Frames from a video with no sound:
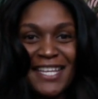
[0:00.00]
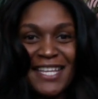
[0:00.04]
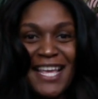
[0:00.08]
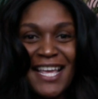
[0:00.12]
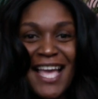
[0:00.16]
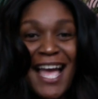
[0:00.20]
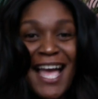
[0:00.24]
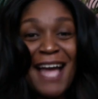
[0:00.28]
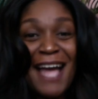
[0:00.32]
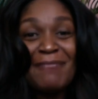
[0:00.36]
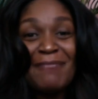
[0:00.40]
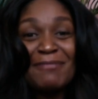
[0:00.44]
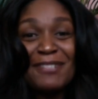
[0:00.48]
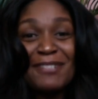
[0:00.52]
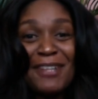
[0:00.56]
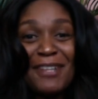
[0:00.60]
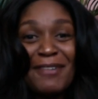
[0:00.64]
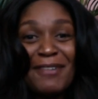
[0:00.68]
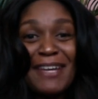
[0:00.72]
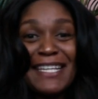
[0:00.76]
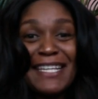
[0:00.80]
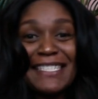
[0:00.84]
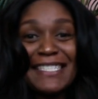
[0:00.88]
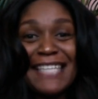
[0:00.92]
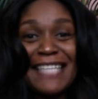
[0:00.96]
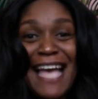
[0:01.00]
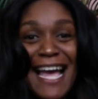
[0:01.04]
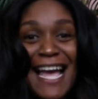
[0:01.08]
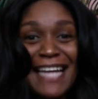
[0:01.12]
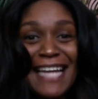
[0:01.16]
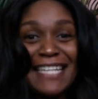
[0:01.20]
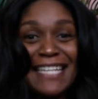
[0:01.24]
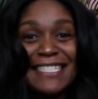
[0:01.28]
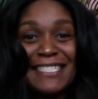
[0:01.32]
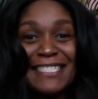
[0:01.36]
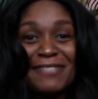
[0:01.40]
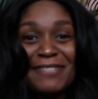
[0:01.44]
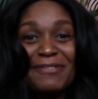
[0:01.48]
I'm so
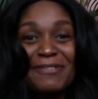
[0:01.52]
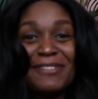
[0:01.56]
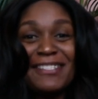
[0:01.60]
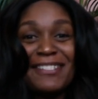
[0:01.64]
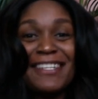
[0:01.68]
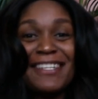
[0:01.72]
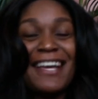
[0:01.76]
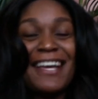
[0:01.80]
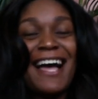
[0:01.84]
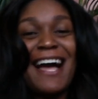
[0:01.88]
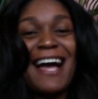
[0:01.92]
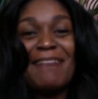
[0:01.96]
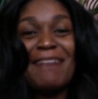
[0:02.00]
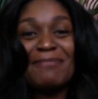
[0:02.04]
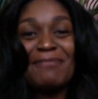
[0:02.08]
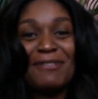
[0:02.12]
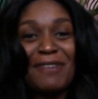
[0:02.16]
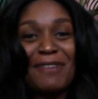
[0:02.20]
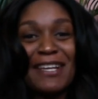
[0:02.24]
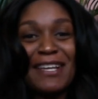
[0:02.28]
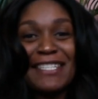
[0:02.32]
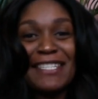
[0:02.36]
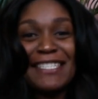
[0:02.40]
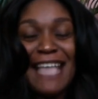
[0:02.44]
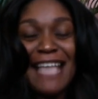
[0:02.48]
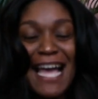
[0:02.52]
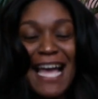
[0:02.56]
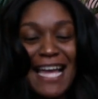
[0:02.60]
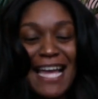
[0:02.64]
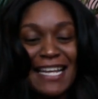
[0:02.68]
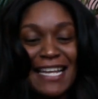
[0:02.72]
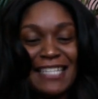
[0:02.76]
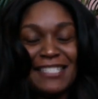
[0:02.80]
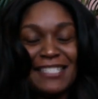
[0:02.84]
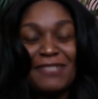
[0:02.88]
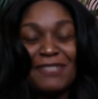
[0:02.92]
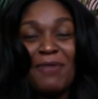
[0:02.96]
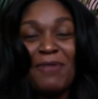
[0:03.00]
excited to I'm so
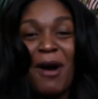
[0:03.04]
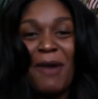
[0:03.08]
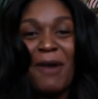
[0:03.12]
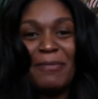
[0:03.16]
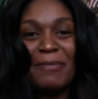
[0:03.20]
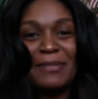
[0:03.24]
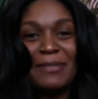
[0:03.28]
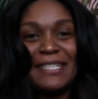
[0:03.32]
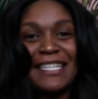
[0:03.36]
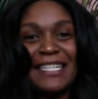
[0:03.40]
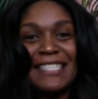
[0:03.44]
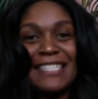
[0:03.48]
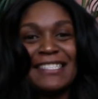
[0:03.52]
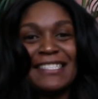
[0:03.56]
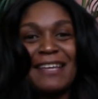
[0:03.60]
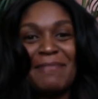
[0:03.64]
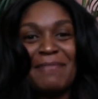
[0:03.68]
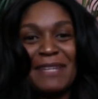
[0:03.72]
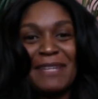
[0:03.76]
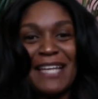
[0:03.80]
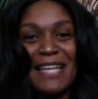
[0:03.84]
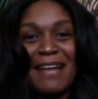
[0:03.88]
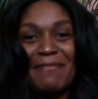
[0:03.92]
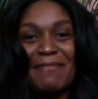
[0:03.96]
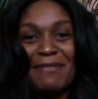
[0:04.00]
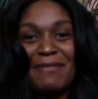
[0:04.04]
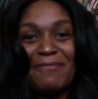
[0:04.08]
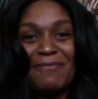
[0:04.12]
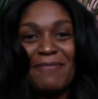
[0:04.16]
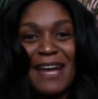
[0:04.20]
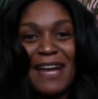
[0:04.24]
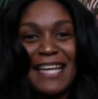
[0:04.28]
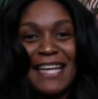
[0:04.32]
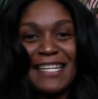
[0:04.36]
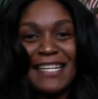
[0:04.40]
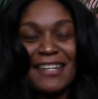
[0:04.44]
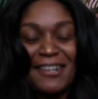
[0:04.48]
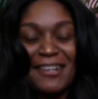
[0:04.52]
excited to open this. I mean, I've been
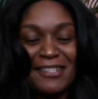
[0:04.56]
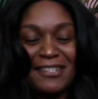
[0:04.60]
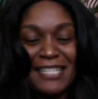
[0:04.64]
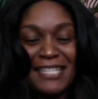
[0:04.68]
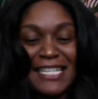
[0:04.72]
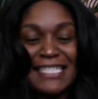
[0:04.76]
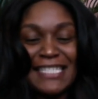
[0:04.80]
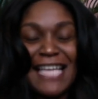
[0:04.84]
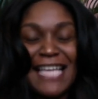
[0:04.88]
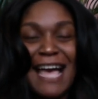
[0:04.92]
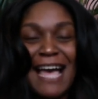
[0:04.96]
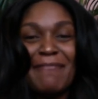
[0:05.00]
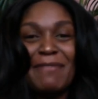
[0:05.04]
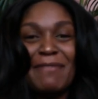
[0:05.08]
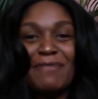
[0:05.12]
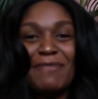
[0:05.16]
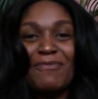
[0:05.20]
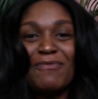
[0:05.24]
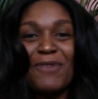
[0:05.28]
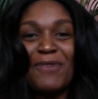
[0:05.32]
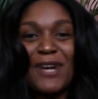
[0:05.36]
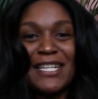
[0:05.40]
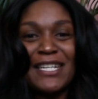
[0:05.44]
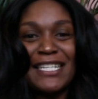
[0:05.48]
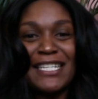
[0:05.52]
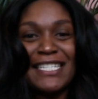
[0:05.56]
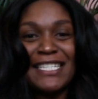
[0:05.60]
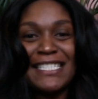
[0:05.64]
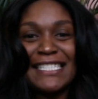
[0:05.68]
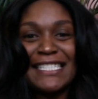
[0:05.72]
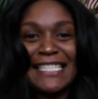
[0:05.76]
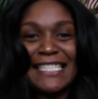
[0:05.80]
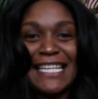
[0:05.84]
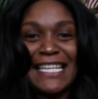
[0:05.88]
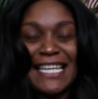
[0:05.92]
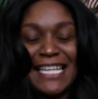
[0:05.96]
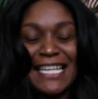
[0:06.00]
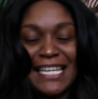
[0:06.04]
waiting on this. I've been wanting this
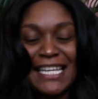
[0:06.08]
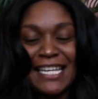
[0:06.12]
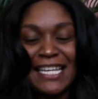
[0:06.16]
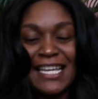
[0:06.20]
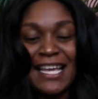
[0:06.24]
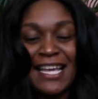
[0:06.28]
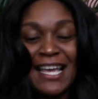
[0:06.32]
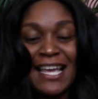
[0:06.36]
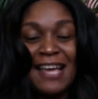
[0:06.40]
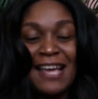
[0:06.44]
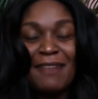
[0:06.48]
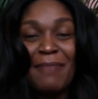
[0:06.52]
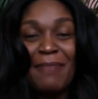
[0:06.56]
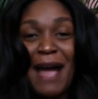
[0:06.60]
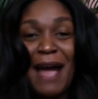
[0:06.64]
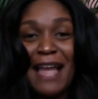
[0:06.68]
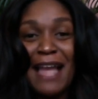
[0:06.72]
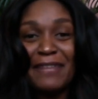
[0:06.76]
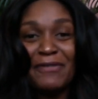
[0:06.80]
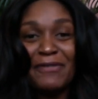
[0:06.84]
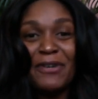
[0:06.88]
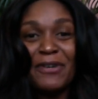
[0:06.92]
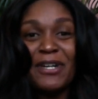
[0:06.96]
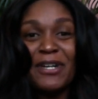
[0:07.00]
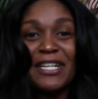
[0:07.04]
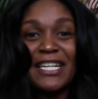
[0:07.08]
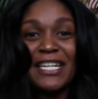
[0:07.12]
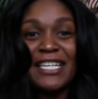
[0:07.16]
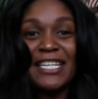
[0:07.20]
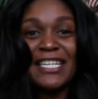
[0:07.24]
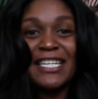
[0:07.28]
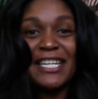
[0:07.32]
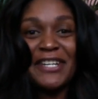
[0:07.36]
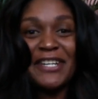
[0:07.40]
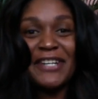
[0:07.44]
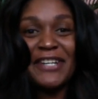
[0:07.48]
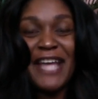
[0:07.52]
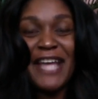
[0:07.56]
thing probably for a good
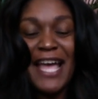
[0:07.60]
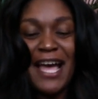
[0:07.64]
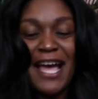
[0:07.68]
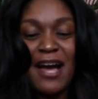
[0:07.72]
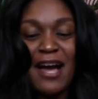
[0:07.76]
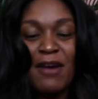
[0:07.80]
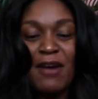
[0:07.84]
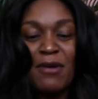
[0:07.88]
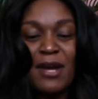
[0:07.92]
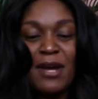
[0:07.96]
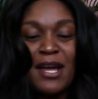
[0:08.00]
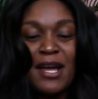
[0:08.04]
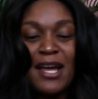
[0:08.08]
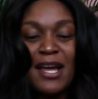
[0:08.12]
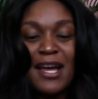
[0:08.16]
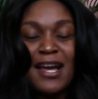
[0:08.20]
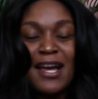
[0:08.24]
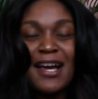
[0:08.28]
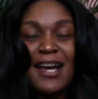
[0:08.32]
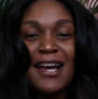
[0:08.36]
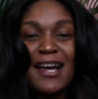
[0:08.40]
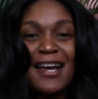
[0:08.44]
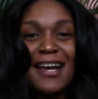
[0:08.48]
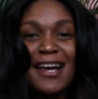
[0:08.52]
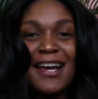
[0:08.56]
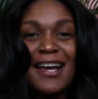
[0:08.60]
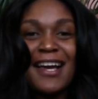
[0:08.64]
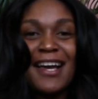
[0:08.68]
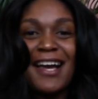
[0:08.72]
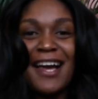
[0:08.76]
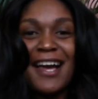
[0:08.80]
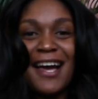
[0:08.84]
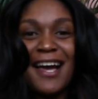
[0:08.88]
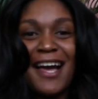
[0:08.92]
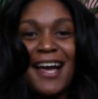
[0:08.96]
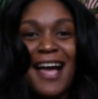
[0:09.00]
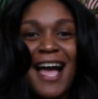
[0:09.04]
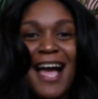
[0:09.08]
year now.
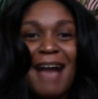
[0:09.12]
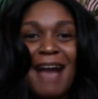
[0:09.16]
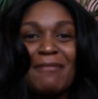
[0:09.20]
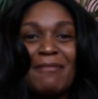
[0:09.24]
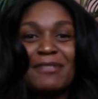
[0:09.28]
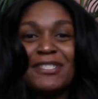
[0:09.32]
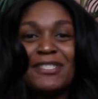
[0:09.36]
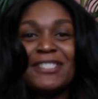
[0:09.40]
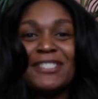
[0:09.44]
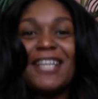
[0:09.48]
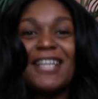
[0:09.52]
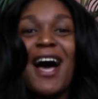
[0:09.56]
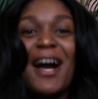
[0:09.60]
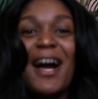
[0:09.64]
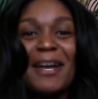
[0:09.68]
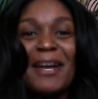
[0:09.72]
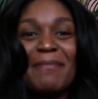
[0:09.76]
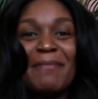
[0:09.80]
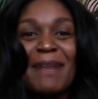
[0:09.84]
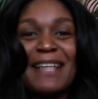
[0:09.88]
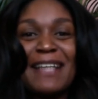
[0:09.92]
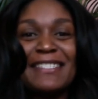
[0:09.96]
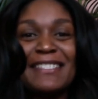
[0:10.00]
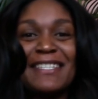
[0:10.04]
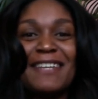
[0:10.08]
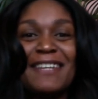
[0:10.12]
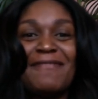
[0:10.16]
I was talking myself